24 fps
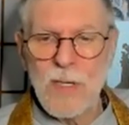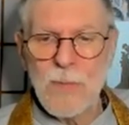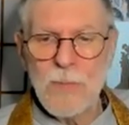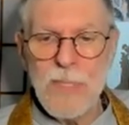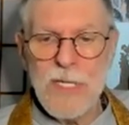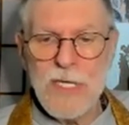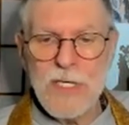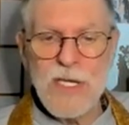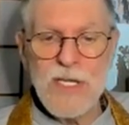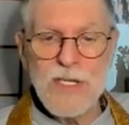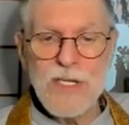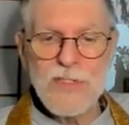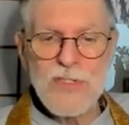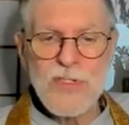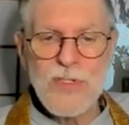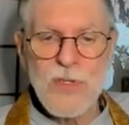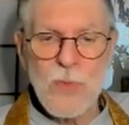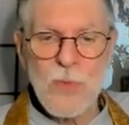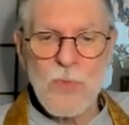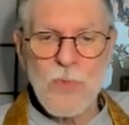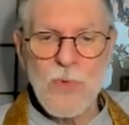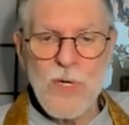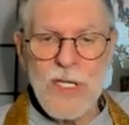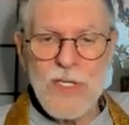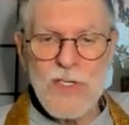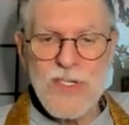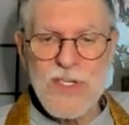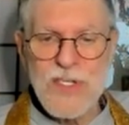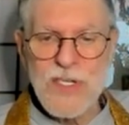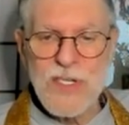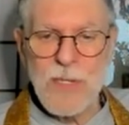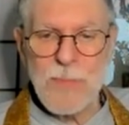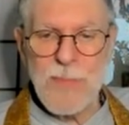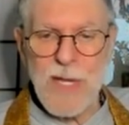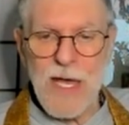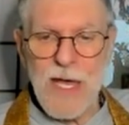Begin to
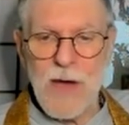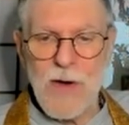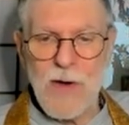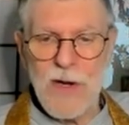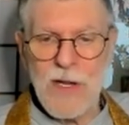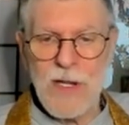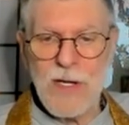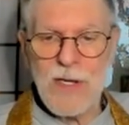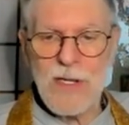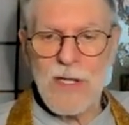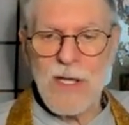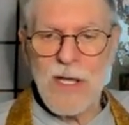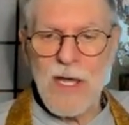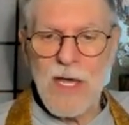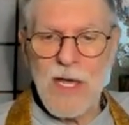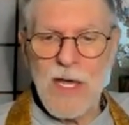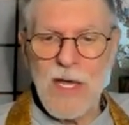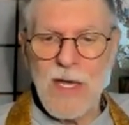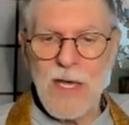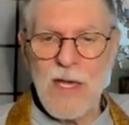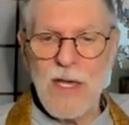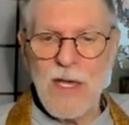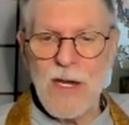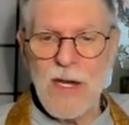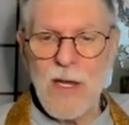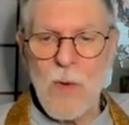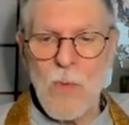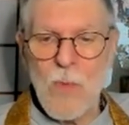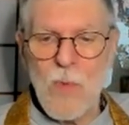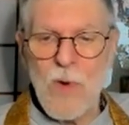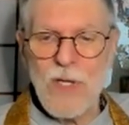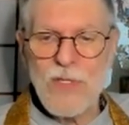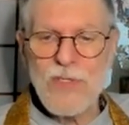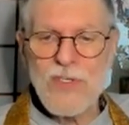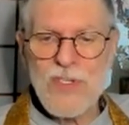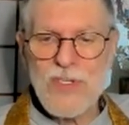reason about it and
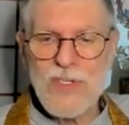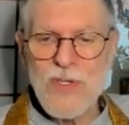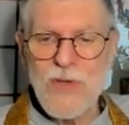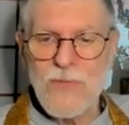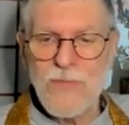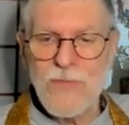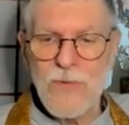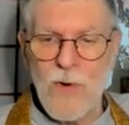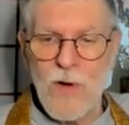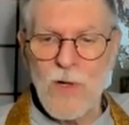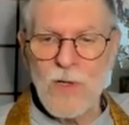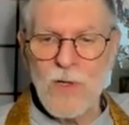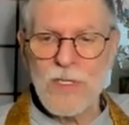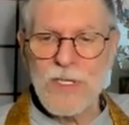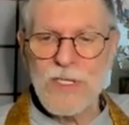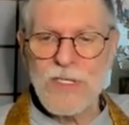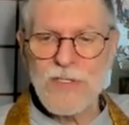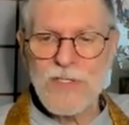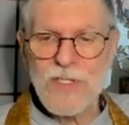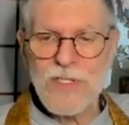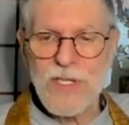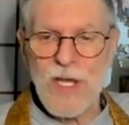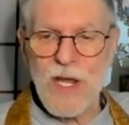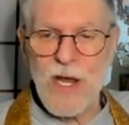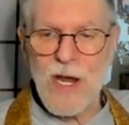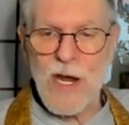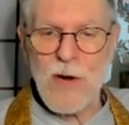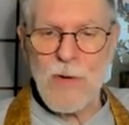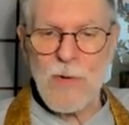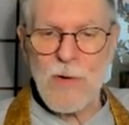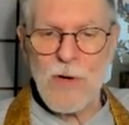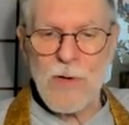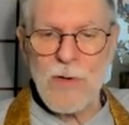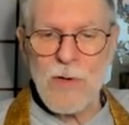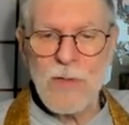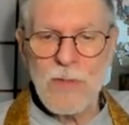once you fall into
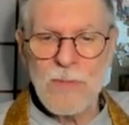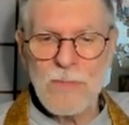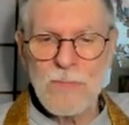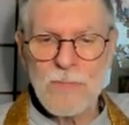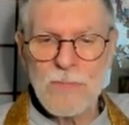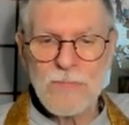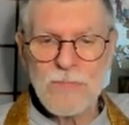error.